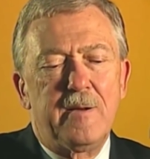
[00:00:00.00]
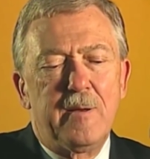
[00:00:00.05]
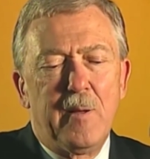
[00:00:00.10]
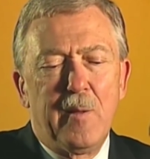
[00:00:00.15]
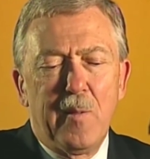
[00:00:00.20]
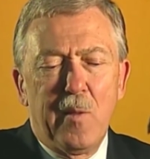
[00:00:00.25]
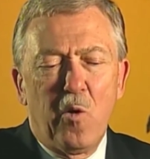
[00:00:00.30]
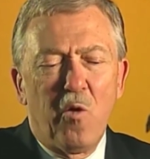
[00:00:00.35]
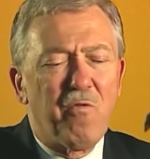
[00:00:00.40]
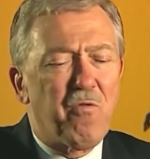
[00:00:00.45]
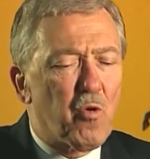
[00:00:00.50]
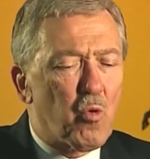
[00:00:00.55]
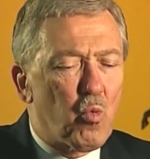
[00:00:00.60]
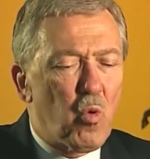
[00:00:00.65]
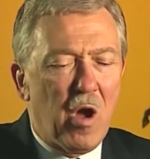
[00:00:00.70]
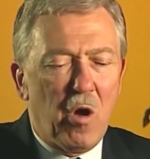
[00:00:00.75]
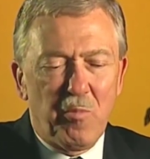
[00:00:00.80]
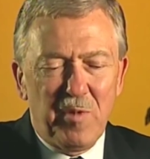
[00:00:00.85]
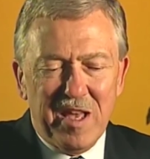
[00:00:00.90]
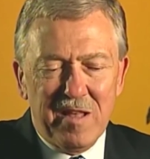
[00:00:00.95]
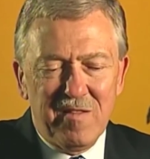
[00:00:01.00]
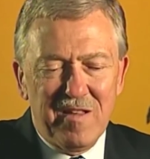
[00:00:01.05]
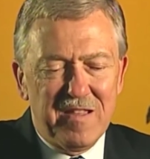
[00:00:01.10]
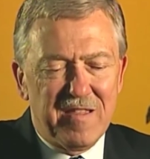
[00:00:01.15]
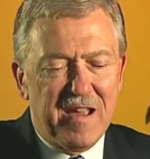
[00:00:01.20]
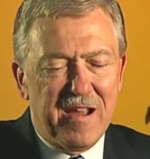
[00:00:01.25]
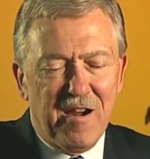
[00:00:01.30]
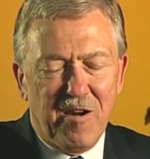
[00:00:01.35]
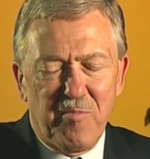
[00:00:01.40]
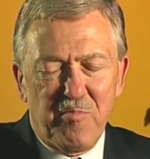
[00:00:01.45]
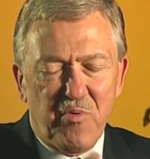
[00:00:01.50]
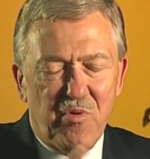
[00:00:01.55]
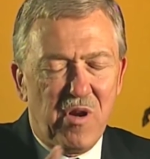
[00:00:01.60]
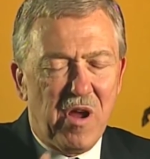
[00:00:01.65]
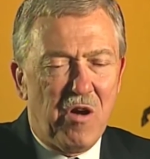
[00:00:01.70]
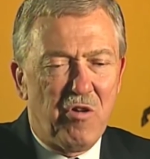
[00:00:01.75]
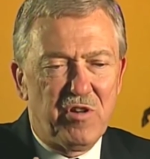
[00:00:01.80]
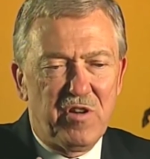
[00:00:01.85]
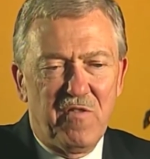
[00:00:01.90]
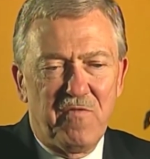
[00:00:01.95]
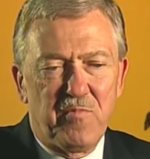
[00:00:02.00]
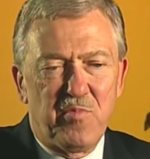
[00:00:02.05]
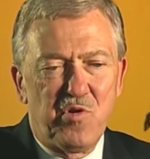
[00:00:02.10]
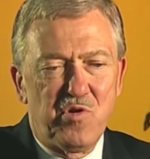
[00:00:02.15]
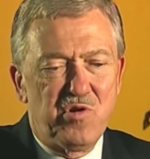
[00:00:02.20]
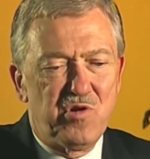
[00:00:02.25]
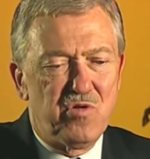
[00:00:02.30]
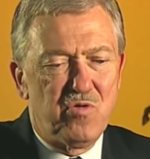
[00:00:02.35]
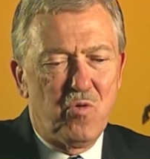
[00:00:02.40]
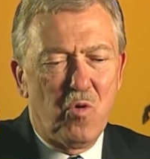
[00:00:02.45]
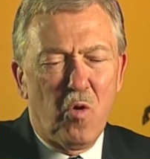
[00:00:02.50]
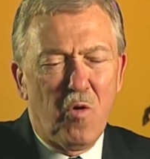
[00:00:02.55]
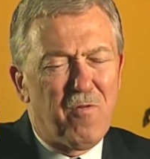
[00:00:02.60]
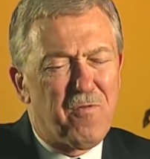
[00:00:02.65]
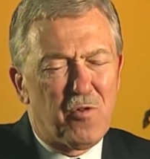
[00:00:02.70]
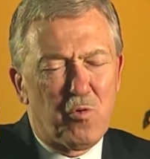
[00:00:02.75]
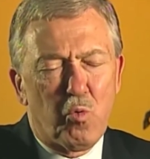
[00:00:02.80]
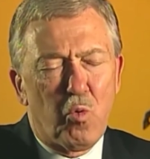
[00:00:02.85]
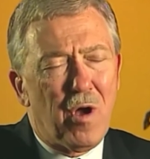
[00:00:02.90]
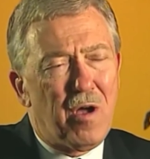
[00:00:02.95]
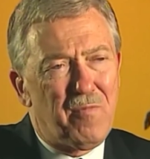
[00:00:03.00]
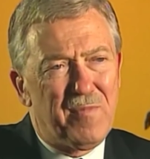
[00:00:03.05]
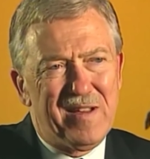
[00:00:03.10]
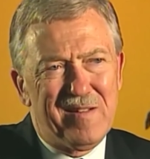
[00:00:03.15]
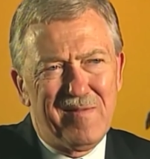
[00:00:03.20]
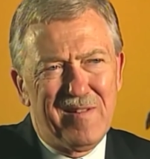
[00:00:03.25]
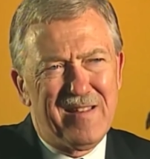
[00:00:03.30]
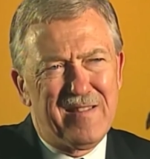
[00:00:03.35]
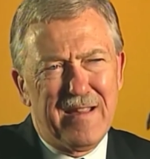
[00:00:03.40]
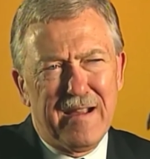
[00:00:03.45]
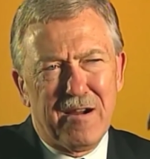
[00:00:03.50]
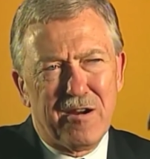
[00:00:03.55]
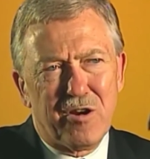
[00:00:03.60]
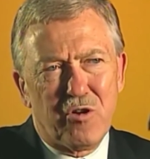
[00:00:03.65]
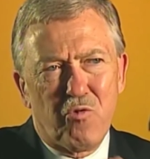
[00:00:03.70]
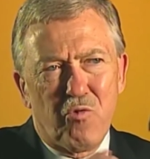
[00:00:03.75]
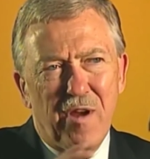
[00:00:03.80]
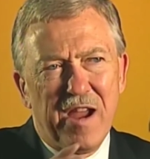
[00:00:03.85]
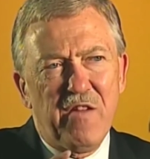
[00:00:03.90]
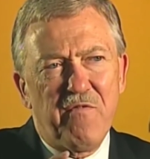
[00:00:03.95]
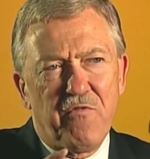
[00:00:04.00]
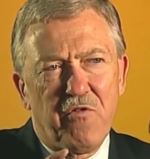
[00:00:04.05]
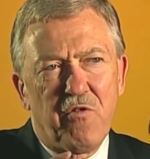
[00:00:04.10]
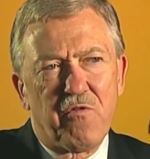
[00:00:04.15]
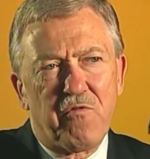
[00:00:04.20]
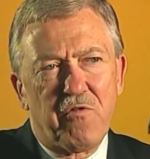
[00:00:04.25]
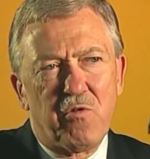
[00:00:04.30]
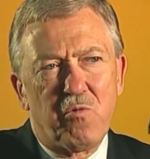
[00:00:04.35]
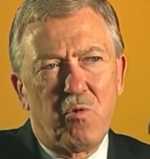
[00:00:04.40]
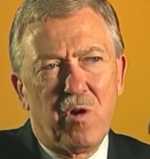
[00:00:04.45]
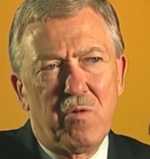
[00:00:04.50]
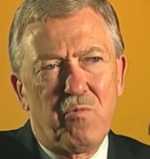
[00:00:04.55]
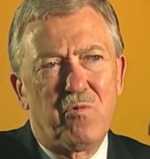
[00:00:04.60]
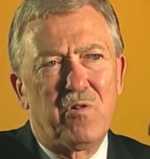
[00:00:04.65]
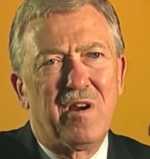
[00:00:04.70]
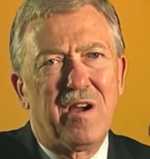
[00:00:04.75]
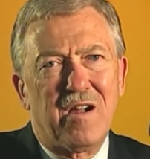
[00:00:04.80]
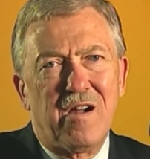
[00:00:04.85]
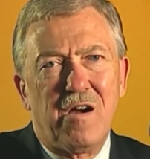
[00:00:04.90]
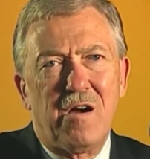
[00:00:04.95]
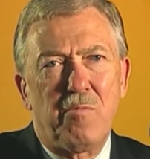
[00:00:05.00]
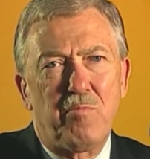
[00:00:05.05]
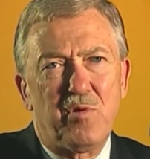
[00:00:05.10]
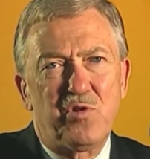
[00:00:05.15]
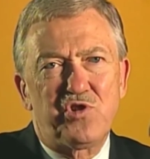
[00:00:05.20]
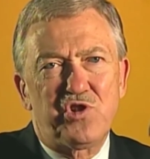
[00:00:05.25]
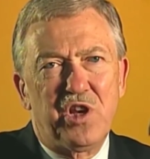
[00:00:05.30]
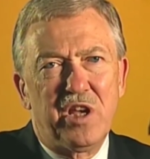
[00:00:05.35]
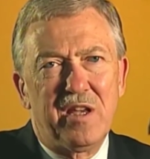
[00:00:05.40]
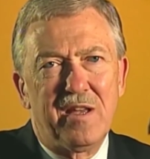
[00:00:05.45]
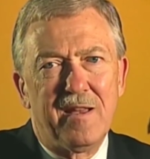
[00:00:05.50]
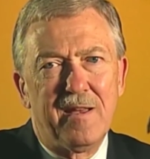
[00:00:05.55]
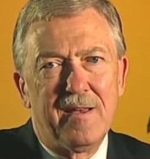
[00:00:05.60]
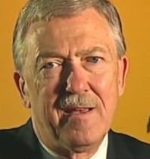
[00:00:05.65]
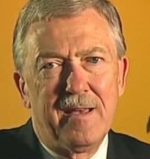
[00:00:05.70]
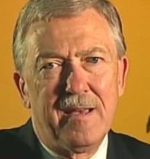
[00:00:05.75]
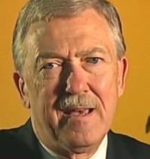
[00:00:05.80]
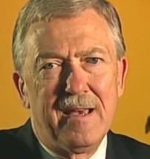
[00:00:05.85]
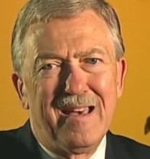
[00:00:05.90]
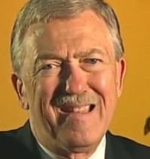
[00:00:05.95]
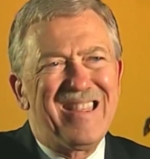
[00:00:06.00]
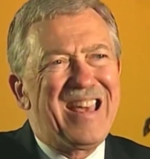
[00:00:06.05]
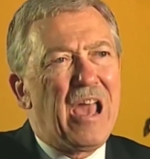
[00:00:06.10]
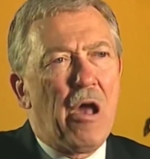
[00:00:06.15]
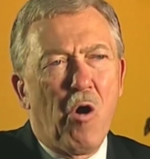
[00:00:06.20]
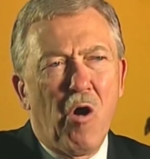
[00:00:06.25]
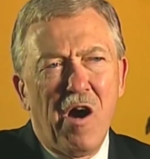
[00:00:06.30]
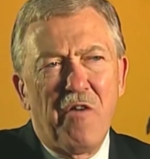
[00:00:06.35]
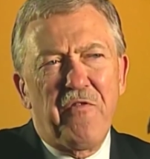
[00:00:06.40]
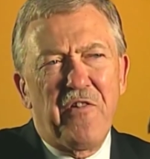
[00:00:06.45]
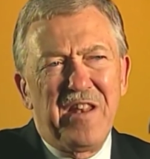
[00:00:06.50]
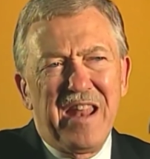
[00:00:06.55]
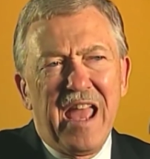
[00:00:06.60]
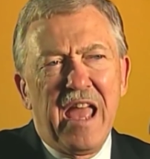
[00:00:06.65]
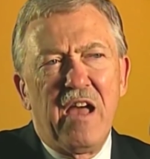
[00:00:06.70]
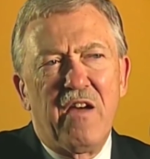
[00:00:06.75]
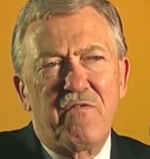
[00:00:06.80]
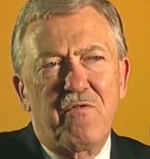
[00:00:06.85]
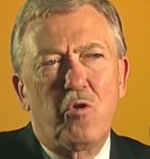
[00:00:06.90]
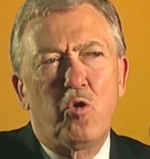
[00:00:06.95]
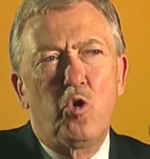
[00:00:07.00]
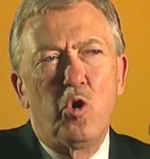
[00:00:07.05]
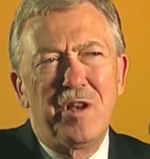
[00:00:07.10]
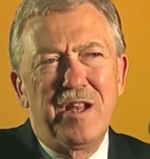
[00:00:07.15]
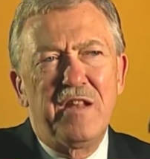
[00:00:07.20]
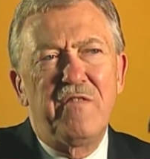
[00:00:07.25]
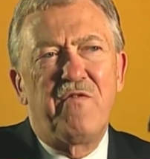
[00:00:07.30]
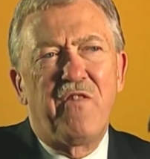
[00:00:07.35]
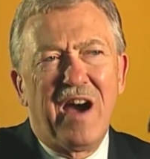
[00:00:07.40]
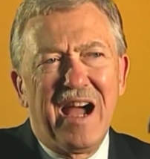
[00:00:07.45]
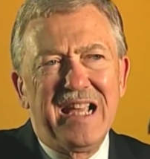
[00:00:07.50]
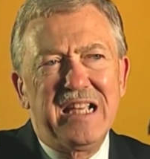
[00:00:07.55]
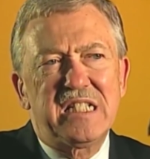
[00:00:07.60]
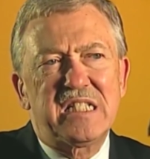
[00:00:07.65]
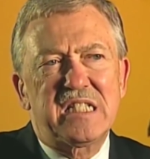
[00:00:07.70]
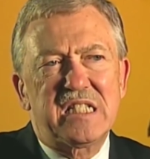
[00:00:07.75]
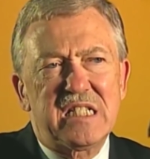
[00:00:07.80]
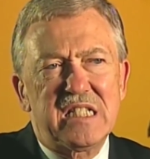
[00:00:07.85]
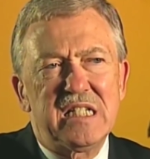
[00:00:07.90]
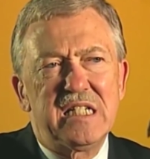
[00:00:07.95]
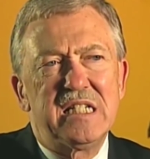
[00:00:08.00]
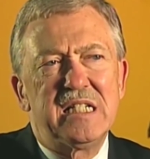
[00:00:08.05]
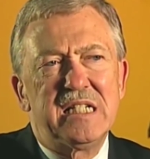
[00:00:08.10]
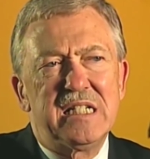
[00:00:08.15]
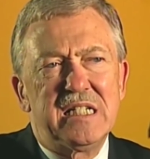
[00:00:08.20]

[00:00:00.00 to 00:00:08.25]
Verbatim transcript: uh, overwhelmingly, they are proud of Purdue. Overwhelmingly, they are grateful for what we're accomplishing. They often have good advice.